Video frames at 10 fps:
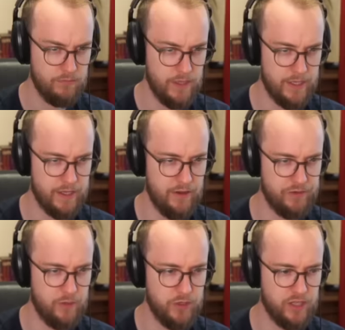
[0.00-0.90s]
then after
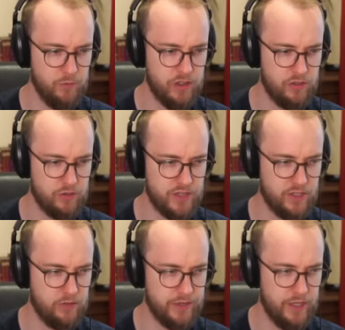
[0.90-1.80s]
that, we can go take a
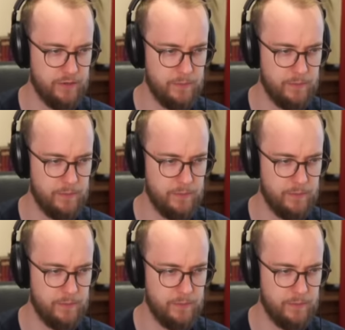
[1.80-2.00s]
look at that.